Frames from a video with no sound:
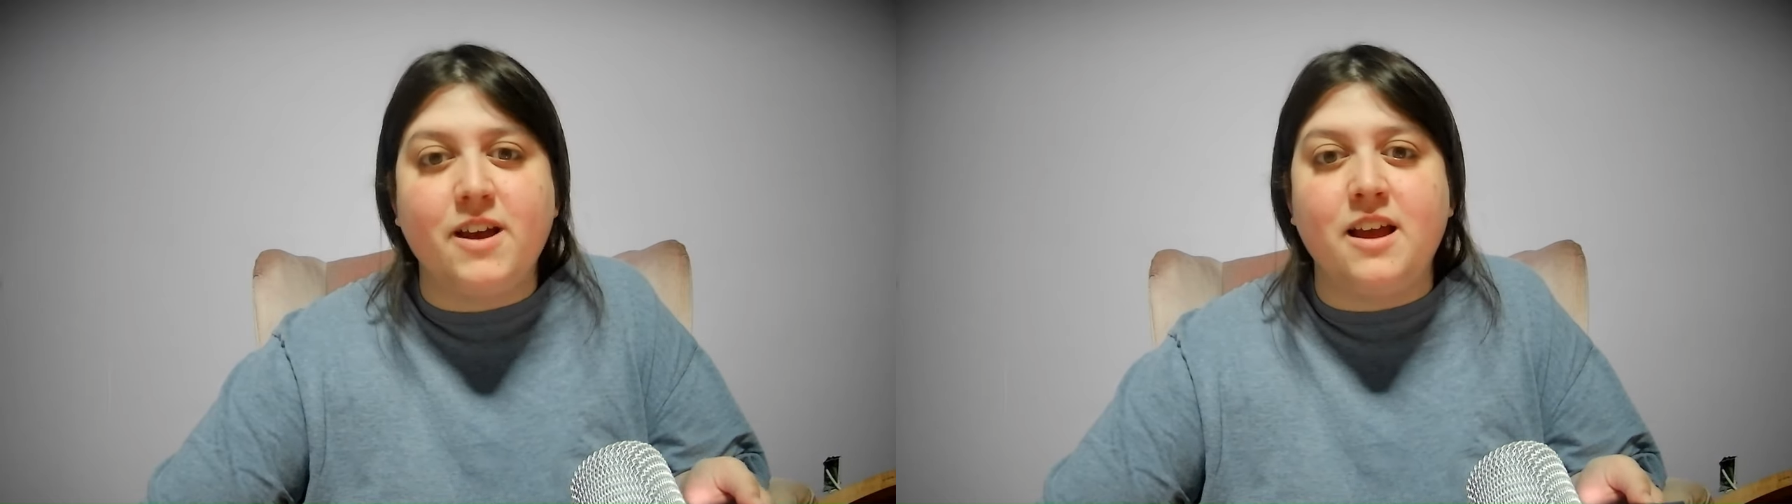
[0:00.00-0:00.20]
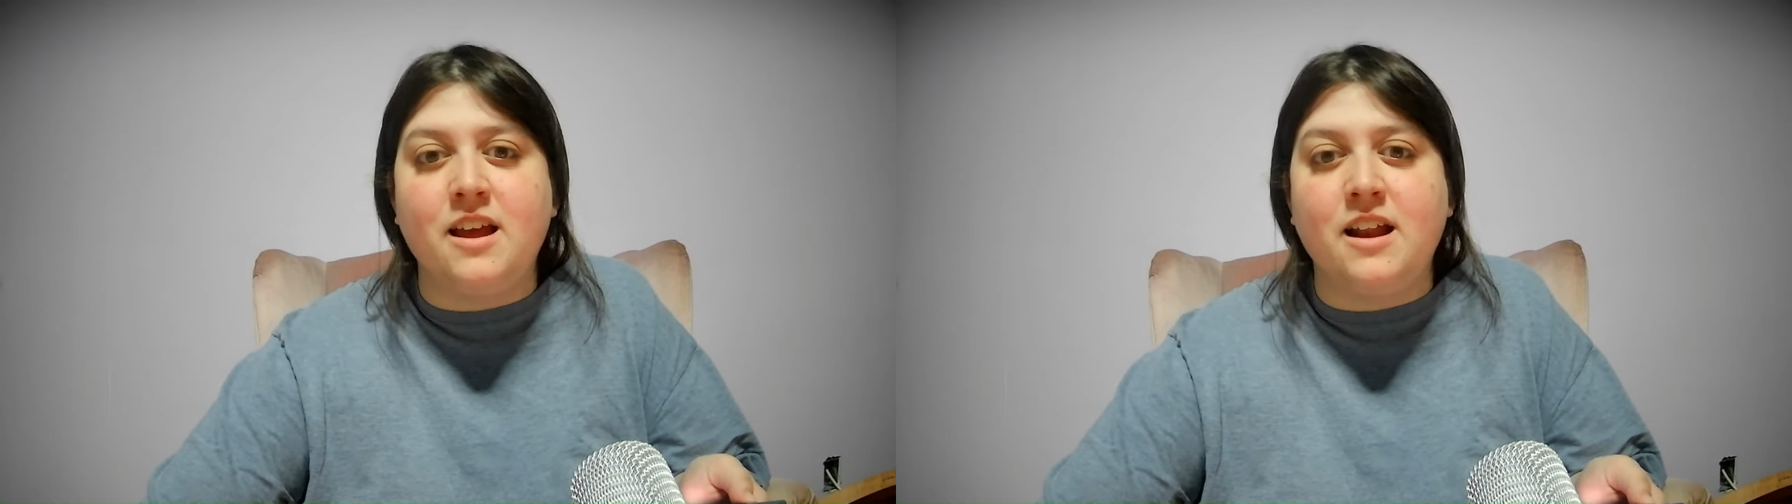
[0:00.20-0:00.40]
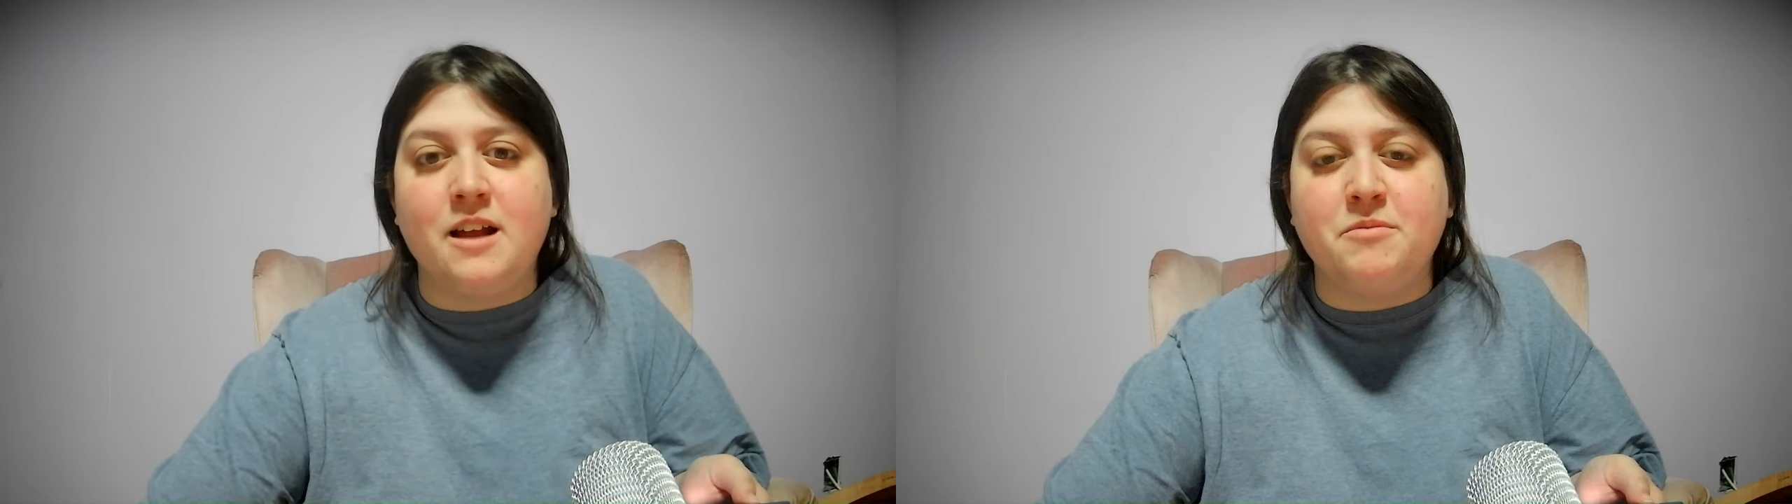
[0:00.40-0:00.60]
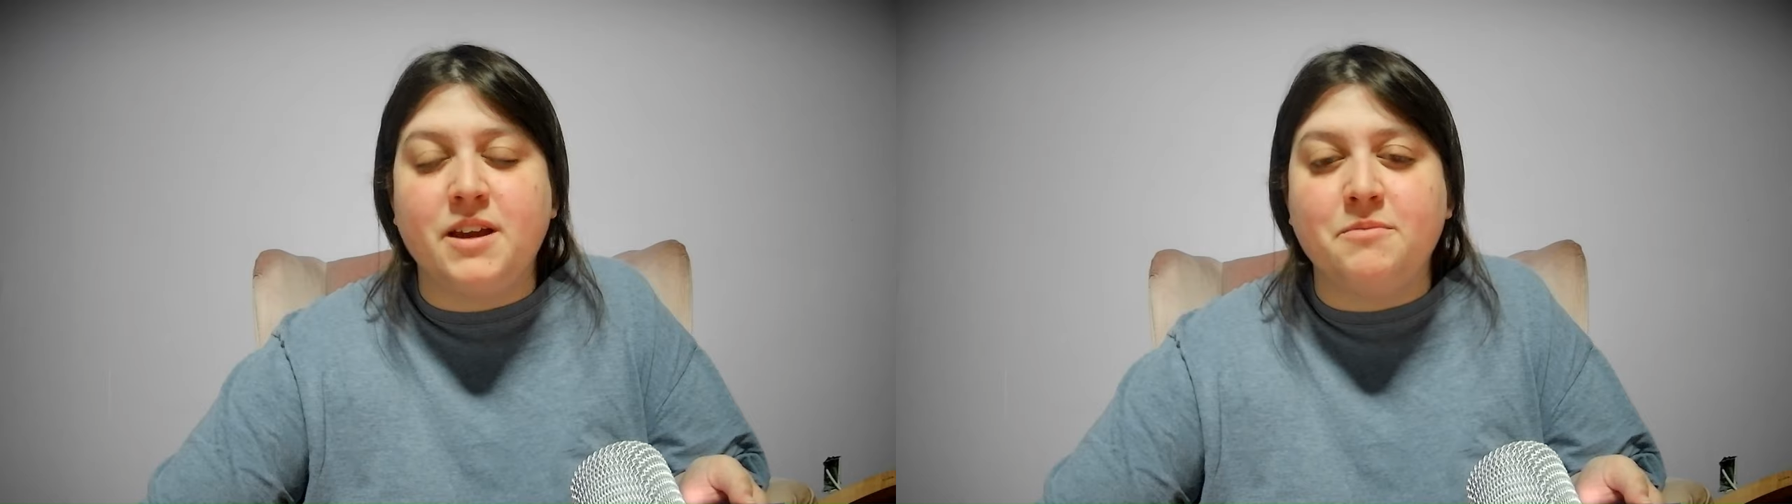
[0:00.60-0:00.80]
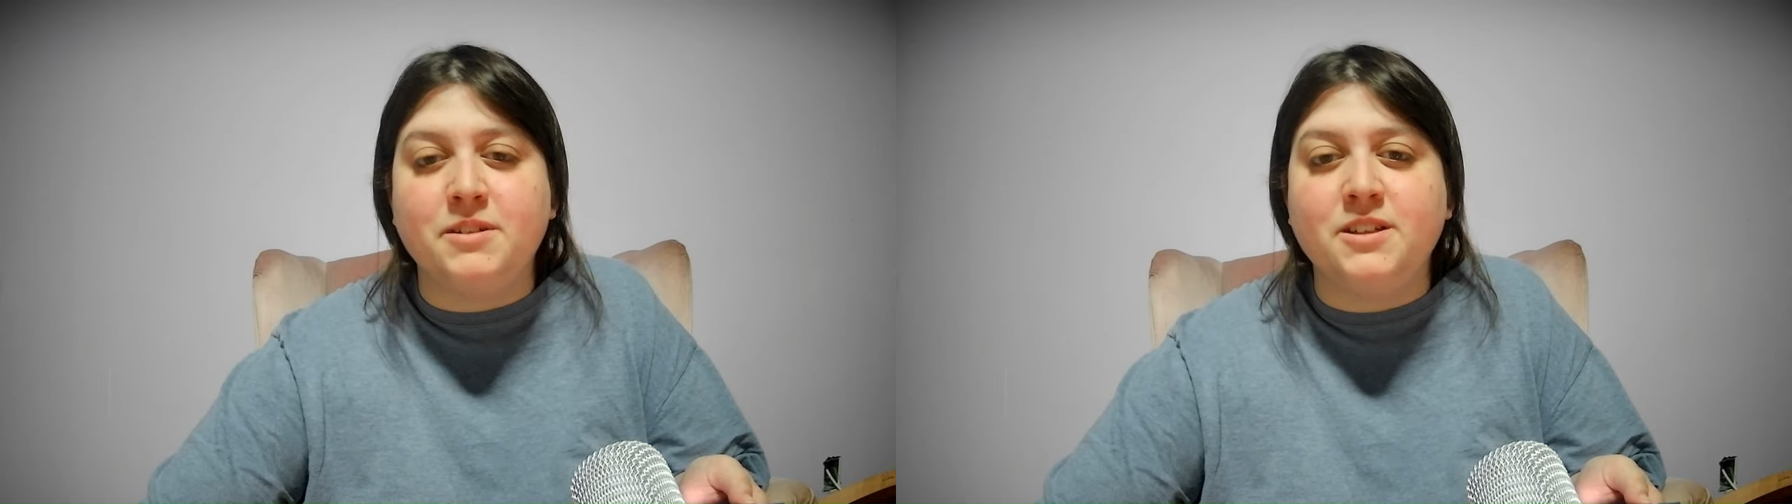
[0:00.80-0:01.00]
and I'd be
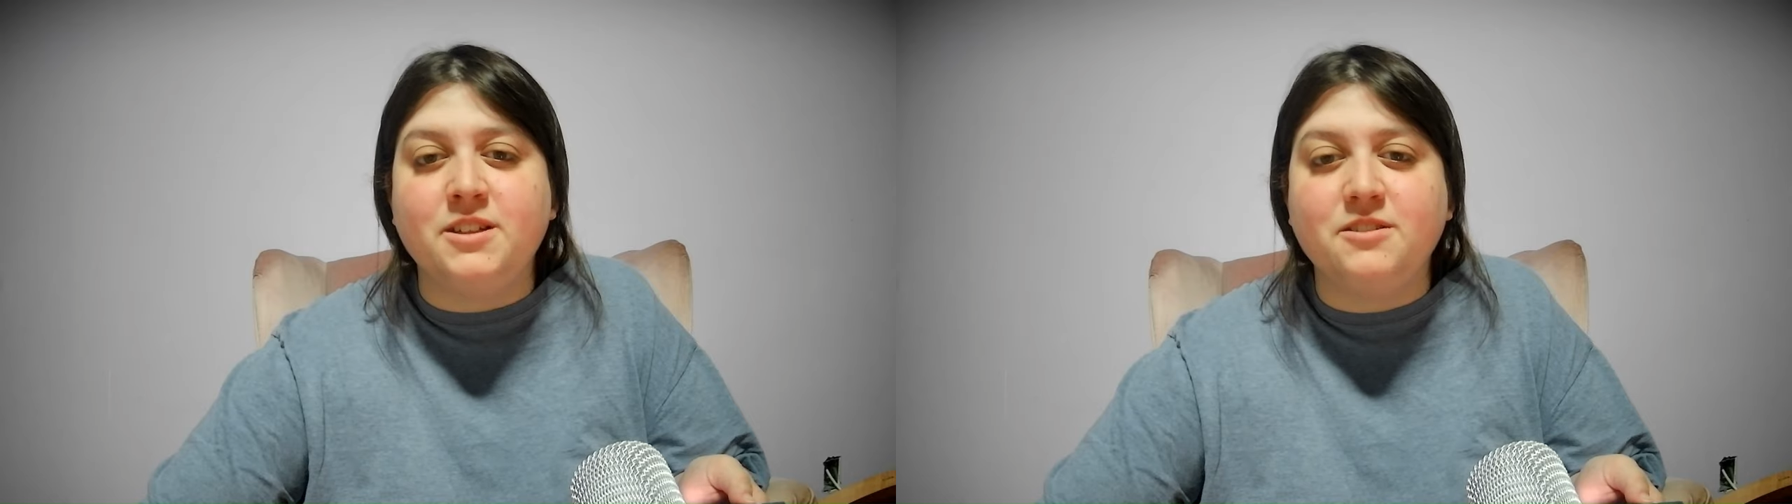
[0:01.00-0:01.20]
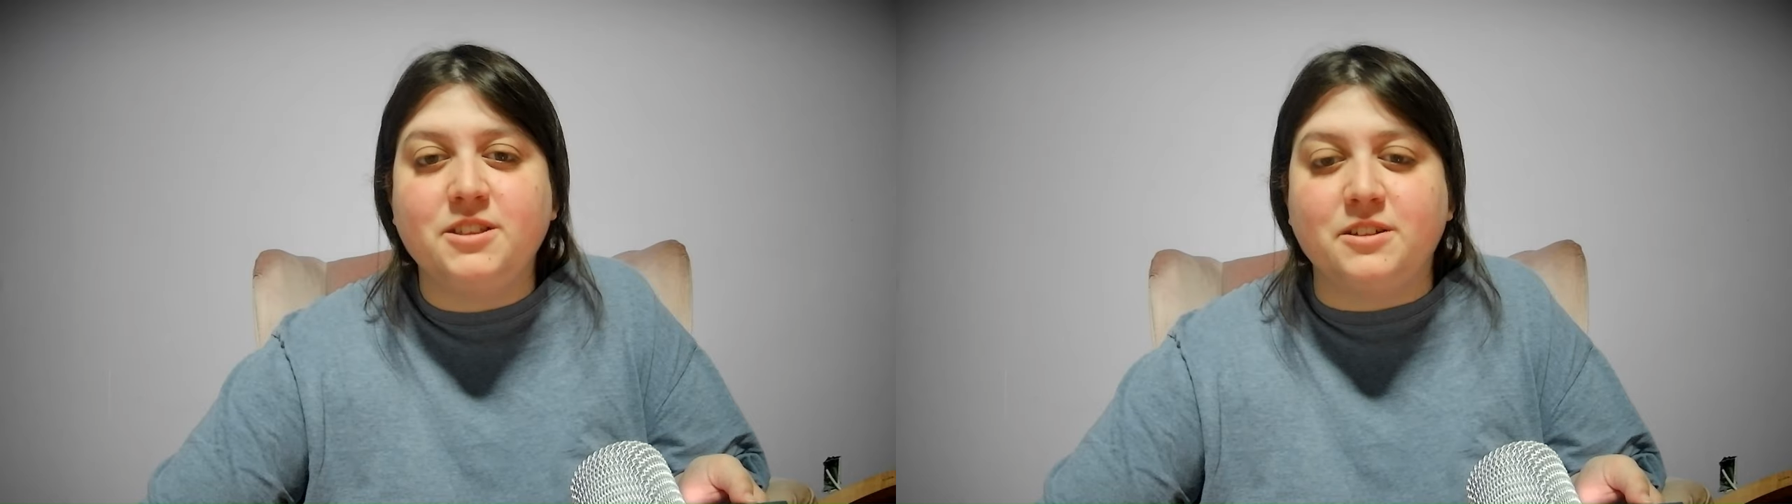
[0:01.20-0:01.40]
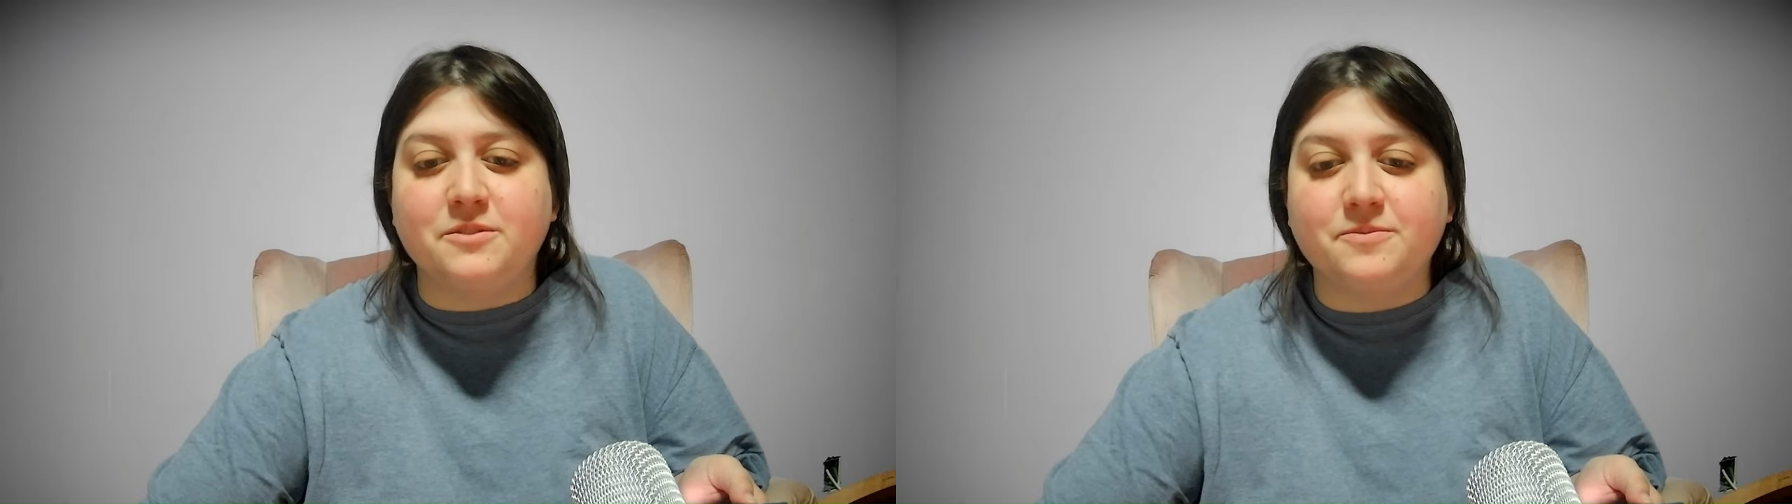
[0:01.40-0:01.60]
happy to do so.